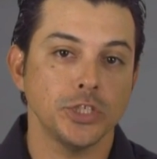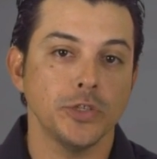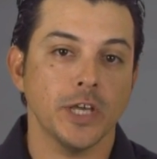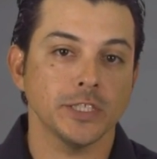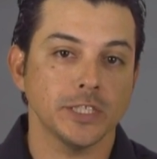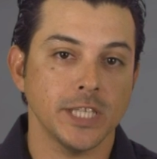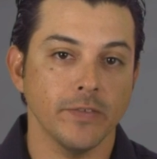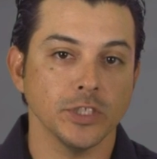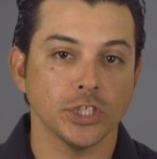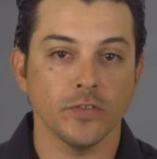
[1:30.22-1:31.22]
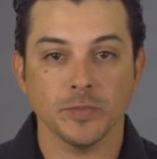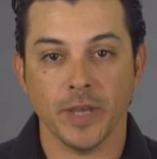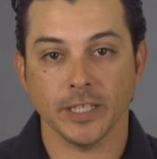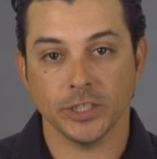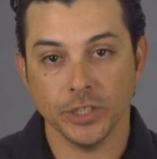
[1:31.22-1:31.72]
2007 Service
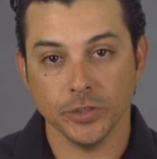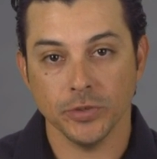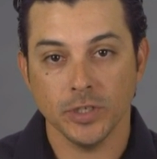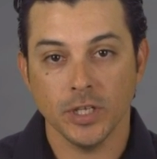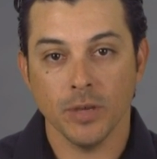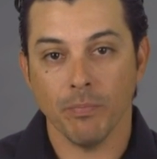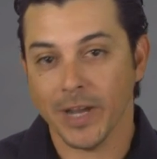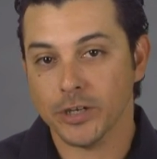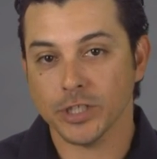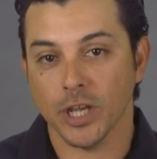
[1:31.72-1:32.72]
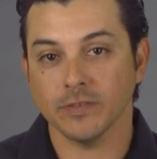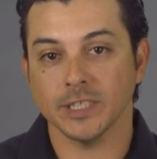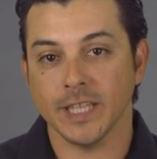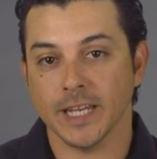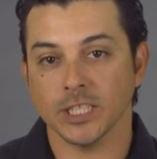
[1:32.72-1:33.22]
Pack 2, Microsoft
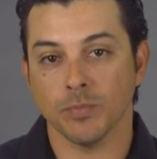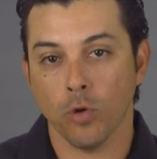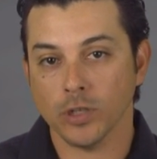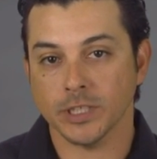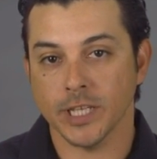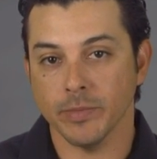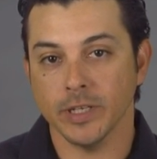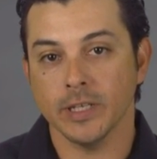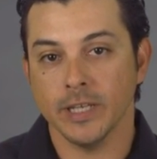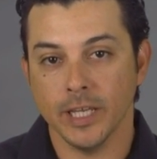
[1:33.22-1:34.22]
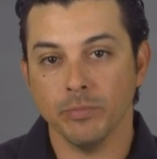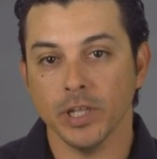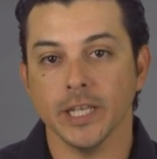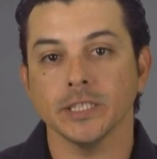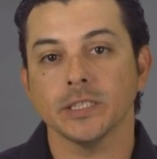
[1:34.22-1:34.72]
has had a support statement in
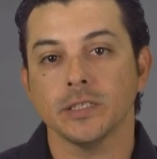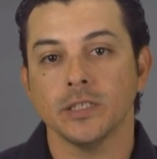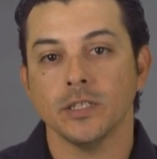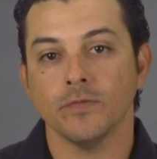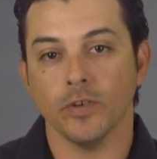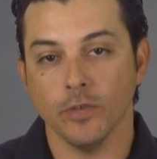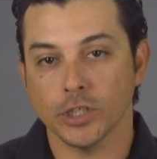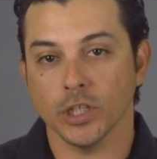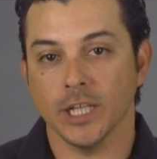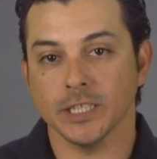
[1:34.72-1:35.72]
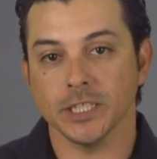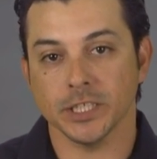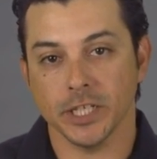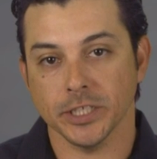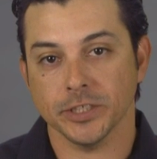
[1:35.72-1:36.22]
place for virtualizing
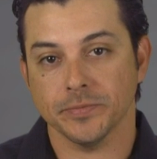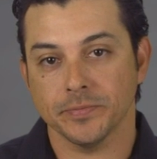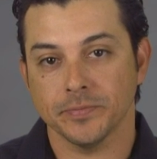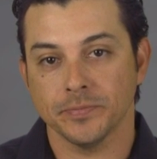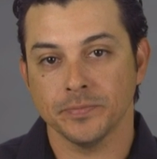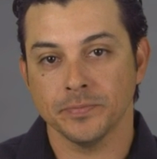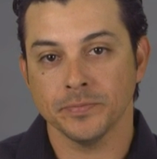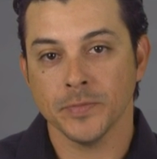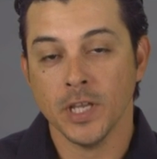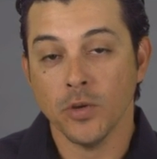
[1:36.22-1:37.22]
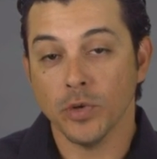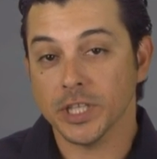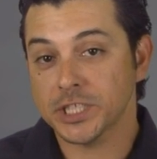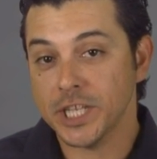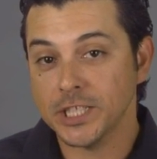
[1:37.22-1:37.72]
Exchange. With
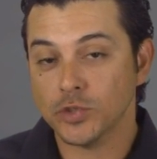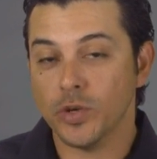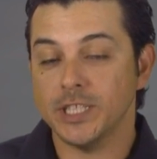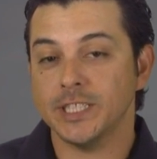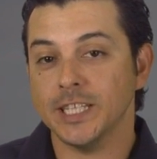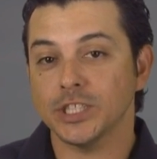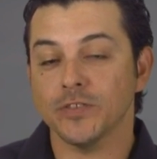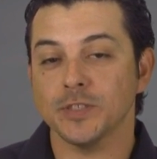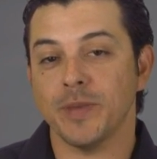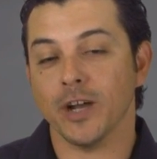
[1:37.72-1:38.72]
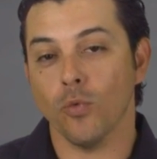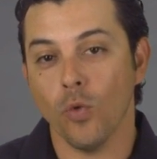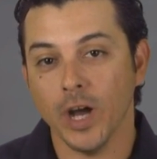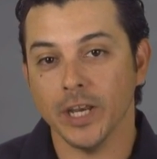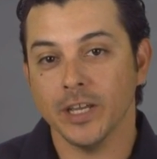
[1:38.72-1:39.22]
Exchange 2010 Service Pack
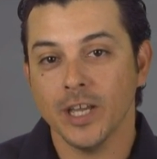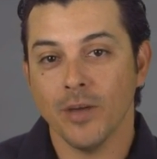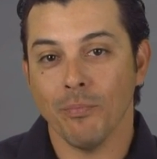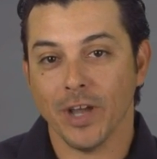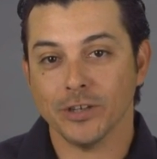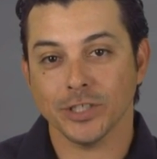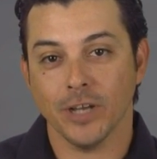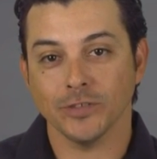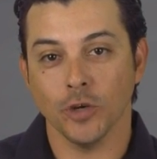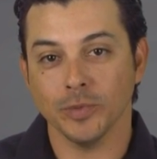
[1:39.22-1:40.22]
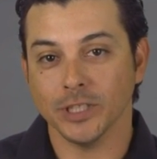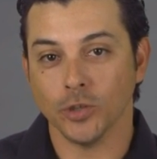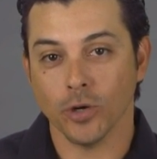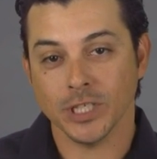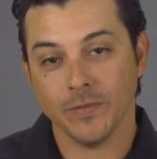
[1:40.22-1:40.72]
1, Microsoft opened the
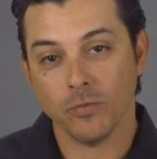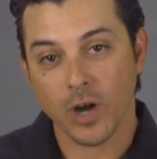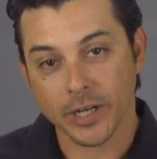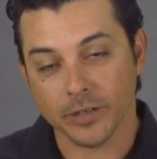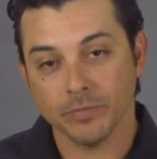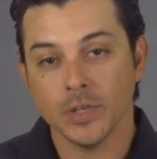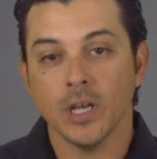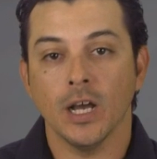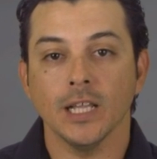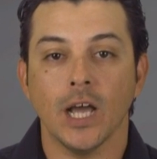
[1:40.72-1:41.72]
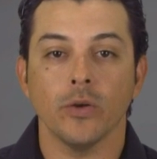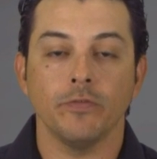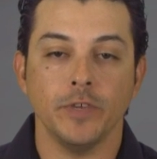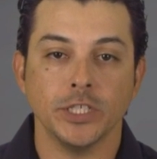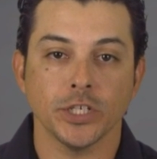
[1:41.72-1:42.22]
doors even wider, allowing
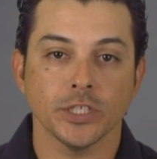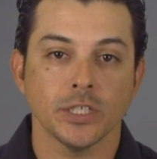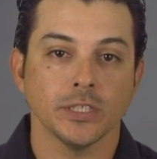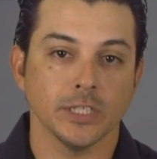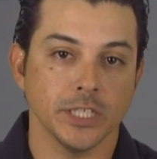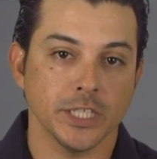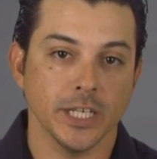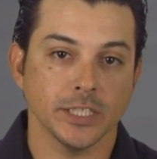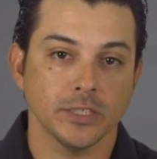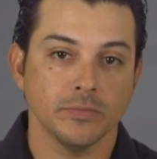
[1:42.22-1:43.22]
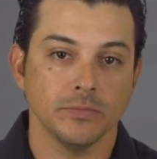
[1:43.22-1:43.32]
features such as